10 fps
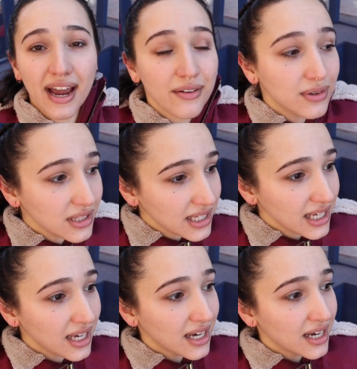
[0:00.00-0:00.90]
I
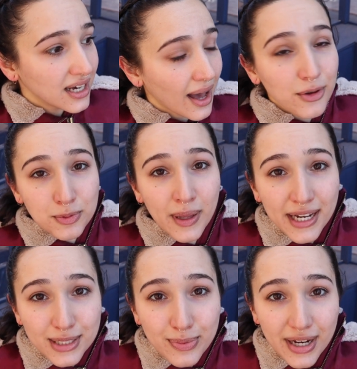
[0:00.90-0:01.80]
really I was
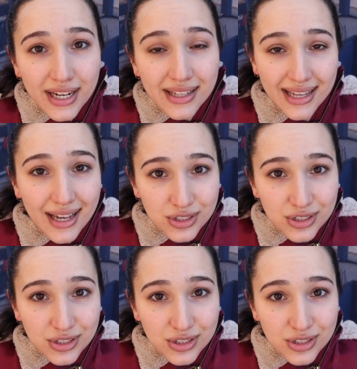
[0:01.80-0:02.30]
planning to bring like